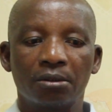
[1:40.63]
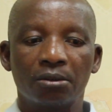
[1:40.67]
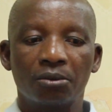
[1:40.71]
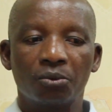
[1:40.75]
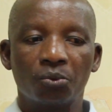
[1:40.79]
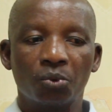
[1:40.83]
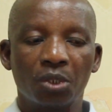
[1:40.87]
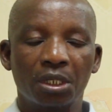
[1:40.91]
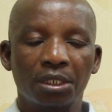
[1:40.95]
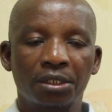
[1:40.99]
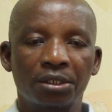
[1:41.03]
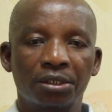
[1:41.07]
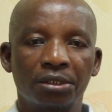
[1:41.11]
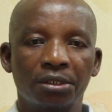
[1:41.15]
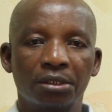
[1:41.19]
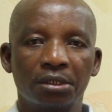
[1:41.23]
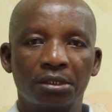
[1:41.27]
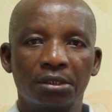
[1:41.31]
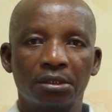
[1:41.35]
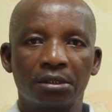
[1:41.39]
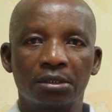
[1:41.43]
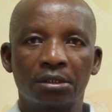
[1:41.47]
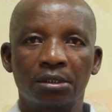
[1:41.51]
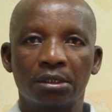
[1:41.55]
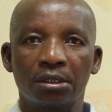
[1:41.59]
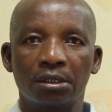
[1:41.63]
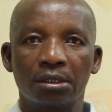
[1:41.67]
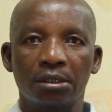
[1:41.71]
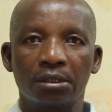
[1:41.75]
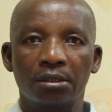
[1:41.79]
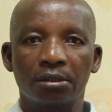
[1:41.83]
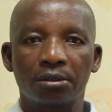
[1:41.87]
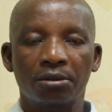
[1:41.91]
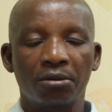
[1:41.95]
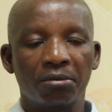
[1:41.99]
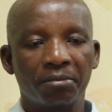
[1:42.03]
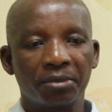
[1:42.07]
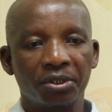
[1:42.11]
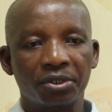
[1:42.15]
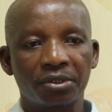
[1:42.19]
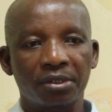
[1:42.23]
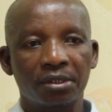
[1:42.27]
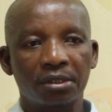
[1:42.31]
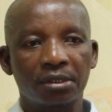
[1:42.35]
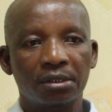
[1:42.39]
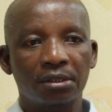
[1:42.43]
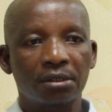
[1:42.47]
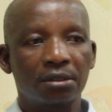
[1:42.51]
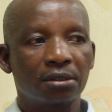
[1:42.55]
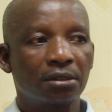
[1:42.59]
working at
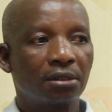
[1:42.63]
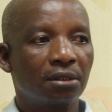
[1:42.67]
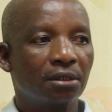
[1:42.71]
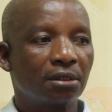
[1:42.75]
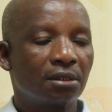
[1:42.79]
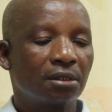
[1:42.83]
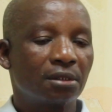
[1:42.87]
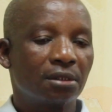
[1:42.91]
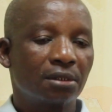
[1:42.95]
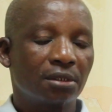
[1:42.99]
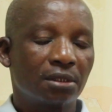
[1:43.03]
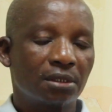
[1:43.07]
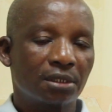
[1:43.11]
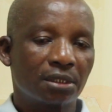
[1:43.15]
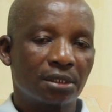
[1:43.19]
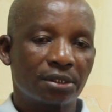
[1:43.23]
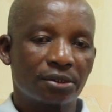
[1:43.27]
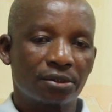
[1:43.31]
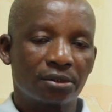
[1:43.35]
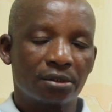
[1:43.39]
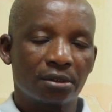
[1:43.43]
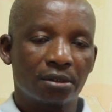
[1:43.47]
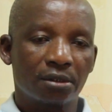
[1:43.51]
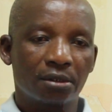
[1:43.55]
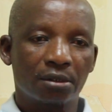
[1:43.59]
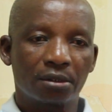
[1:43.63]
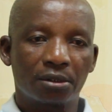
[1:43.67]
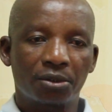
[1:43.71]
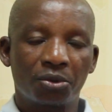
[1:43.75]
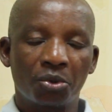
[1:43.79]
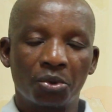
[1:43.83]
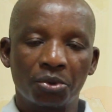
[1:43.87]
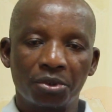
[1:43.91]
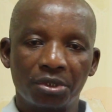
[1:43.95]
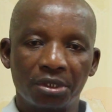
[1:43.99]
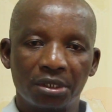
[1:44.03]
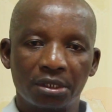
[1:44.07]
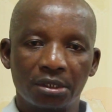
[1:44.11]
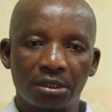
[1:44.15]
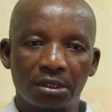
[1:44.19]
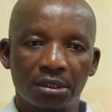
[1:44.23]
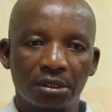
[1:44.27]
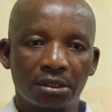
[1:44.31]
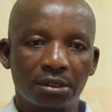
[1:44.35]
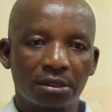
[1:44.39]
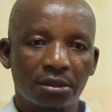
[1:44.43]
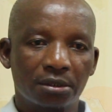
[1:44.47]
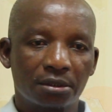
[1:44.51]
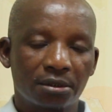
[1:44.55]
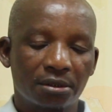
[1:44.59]
COMESA as the
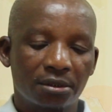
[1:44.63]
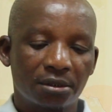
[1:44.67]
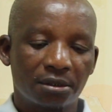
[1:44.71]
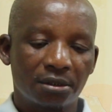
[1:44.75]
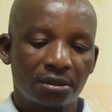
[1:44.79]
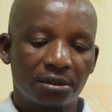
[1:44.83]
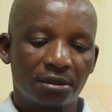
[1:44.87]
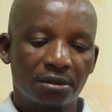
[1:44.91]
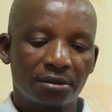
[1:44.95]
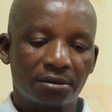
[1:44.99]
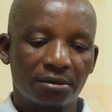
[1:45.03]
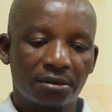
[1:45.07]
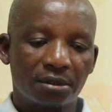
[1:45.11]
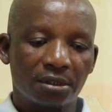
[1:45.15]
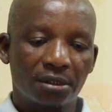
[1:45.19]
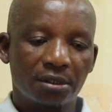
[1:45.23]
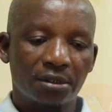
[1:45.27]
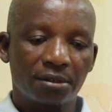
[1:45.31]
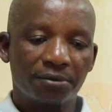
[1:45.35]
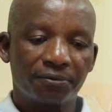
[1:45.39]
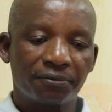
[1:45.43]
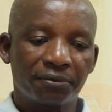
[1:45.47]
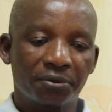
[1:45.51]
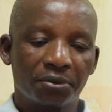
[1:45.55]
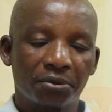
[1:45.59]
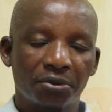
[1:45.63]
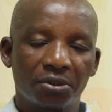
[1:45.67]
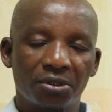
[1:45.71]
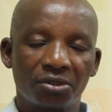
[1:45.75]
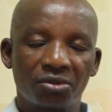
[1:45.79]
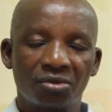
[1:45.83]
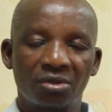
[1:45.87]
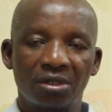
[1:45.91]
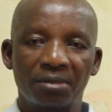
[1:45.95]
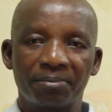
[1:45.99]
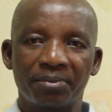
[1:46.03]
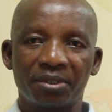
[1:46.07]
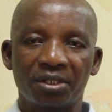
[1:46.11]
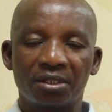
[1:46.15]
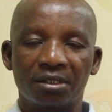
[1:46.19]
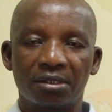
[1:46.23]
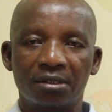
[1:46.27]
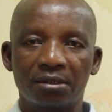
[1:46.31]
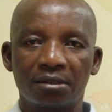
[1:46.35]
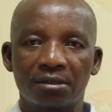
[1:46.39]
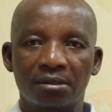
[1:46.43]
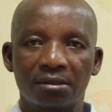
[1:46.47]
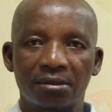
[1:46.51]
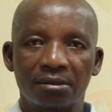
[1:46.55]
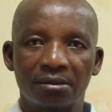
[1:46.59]
coordinator for the
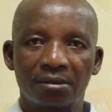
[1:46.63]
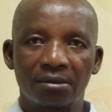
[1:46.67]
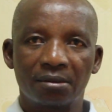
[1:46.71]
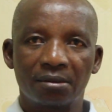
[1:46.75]
tripartite